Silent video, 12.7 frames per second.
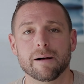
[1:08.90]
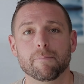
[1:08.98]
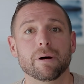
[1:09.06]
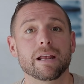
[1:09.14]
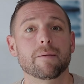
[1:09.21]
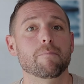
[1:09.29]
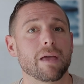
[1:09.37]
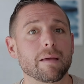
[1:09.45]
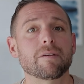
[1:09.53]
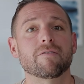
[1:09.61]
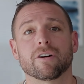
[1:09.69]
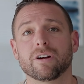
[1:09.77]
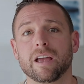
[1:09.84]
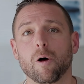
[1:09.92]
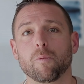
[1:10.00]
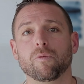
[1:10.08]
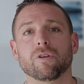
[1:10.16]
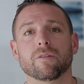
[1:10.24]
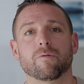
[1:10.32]
but it may be very
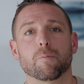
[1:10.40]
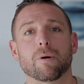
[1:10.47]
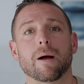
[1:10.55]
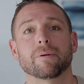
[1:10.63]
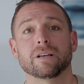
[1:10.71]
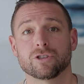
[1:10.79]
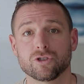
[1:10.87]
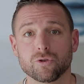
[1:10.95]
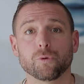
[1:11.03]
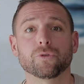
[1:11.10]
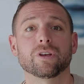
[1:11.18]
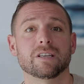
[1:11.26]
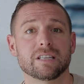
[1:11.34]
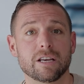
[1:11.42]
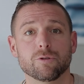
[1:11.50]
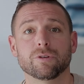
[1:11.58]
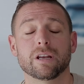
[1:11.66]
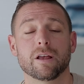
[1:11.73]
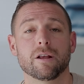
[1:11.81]
helpful if the property is sold
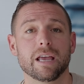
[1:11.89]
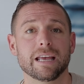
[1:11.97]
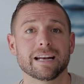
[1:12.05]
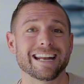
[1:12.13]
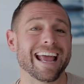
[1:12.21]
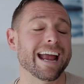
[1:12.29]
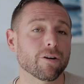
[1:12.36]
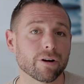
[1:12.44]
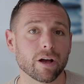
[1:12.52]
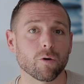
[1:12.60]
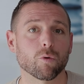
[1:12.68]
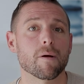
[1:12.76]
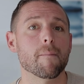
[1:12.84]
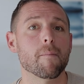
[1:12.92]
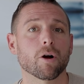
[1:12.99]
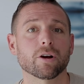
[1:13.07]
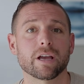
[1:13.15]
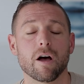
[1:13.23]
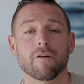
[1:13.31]
continually in an area or a
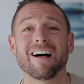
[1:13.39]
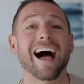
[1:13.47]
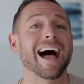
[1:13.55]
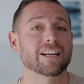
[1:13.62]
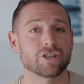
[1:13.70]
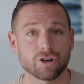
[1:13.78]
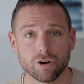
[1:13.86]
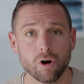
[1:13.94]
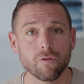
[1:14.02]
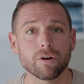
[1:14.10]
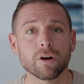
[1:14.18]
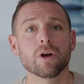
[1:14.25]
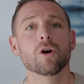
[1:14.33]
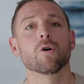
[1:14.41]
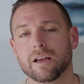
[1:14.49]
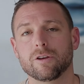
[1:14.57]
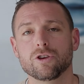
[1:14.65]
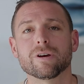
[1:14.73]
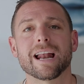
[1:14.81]
market of high turnover.
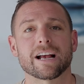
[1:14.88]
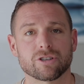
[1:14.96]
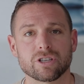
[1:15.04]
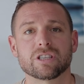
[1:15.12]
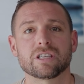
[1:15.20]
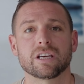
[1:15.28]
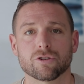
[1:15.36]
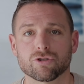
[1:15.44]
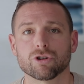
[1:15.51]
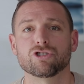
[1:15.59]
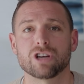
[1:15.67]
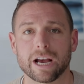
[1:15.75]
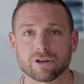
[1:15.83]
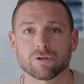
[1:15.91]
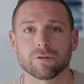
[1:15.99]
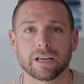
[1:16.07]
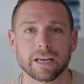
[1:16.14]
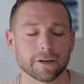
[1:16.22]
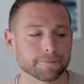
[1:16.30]
You can actually see a
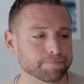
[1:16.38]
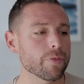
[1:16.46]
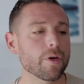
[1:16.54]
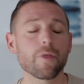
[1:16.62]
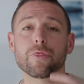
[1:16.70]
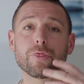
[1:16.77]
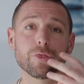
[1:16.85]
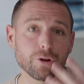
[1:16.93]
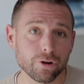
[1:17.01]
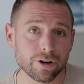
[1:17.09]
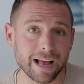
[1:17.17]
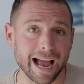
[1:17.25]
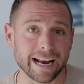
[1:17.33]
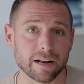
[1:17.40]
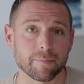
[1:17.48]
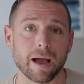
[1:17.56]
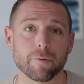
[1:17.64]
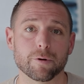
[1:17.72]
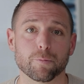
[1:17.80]
trajectory here. The third item
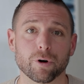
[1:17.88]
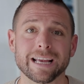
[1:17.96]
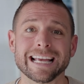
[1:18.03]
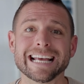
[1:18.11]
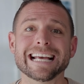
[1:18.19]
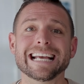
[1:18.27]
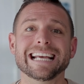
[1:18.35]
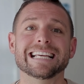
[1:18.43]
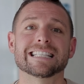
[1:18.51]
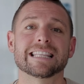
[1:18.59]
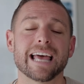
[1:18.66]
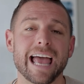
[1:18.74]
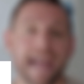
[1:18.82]
I would bring is the